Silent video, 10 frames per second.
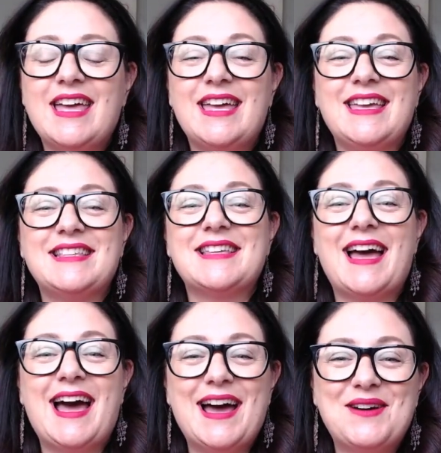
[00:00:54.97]
is
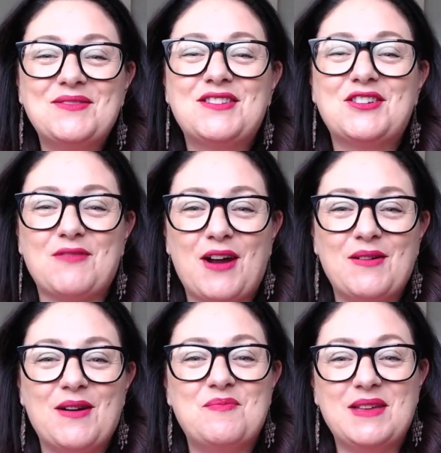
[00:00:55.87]
how to
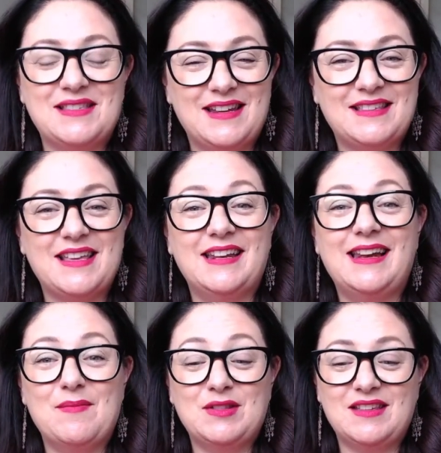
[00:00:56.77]
grow a business in
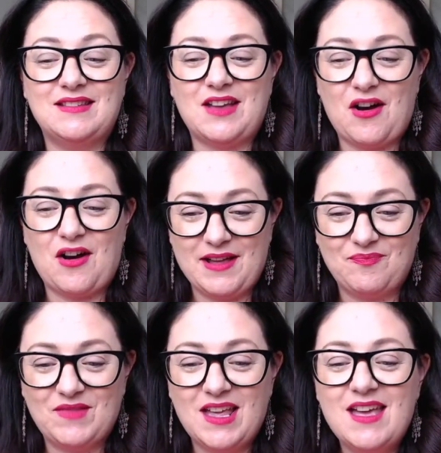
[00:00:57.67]
limited time.